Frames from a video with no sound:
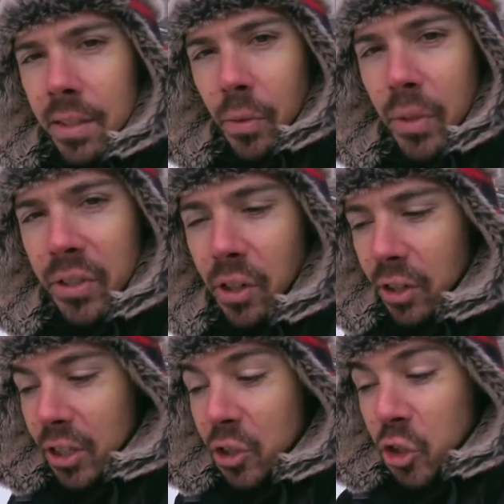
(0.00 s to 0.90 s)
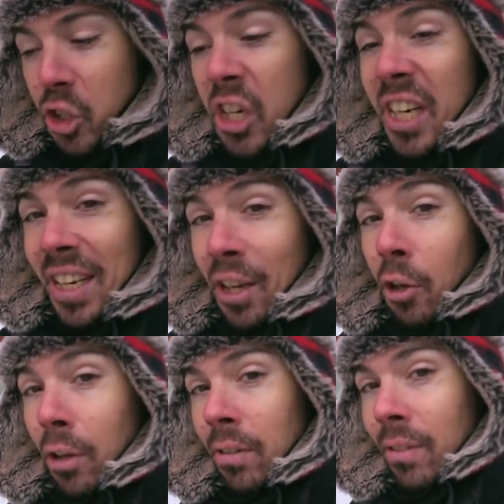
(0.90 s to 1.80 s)
So I started cheating
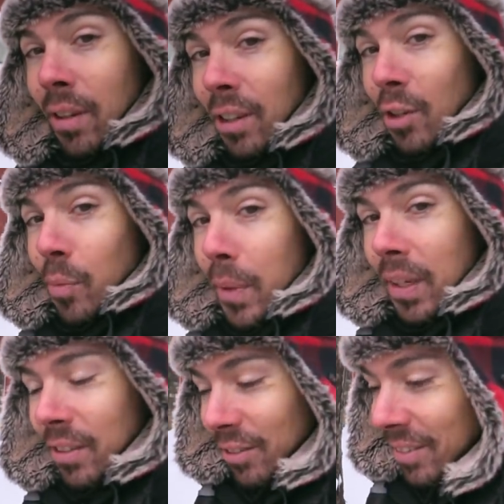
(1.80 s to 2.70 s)
a little bit.